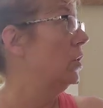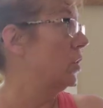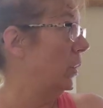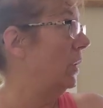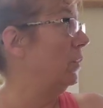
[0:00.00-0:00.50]

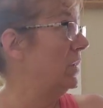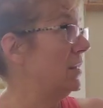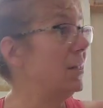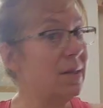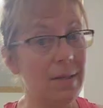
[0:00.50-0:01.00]
So it
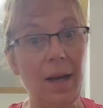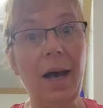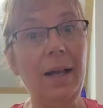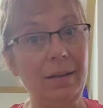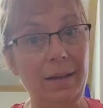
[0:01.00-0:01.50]
was a
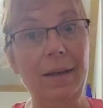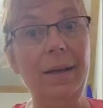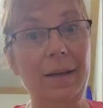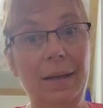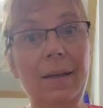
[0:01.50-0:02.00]

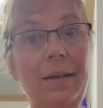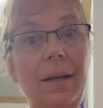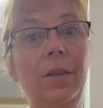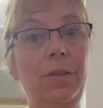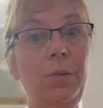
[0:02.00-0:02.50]
solid
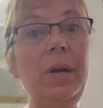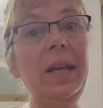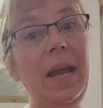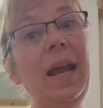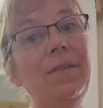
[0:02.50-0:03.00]

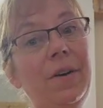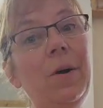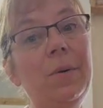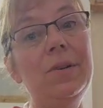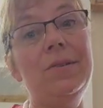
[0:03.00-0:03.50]
3.5
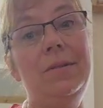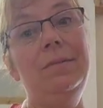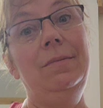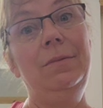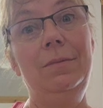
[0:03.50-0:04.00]
hours.
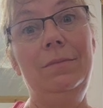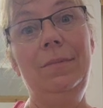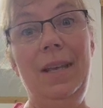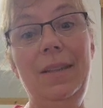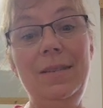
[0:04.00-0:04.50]

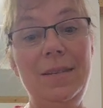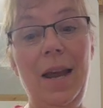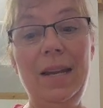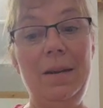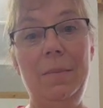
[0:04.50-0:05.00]
And this
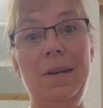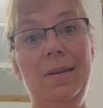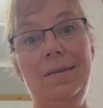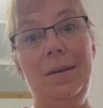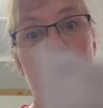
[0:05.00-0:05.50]
90
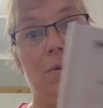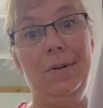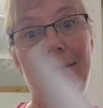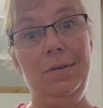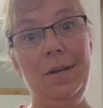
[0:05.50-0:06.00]
minutes they put
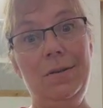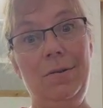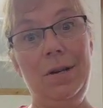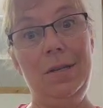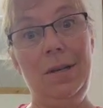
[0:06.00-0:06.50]
in here, that's
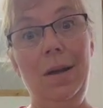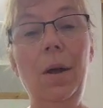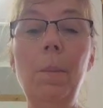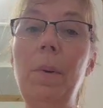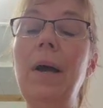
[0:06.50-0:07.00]
crazy.
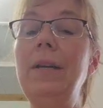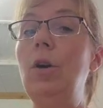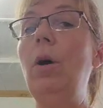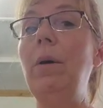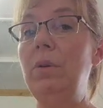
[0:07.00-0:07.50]
But, you
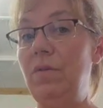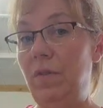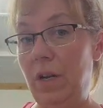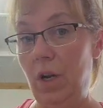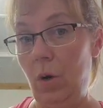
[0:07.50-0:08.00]
know, I was
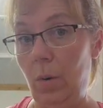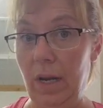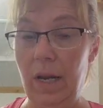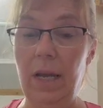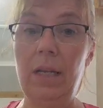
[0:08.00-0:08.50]

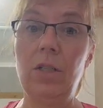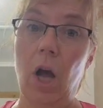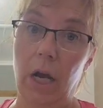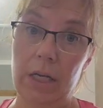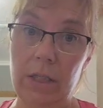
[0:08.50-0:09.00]
videoing and
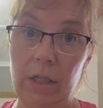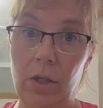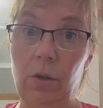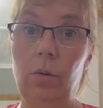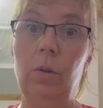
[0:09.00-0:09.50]
talking to
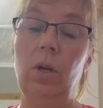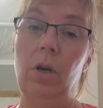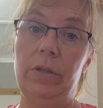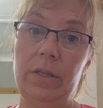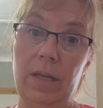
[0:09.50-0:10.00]
you and
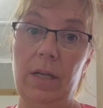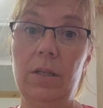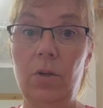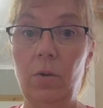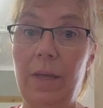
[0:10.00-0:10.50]
all the
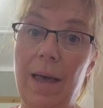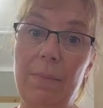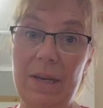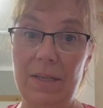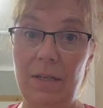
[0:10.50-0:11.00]
things, so
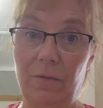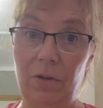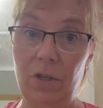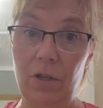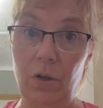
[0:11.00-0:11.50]
that makes a
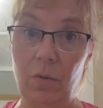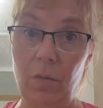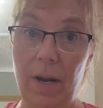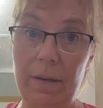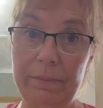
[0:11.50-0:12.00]
difference too,
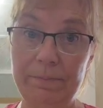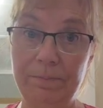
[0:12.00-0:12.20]
right?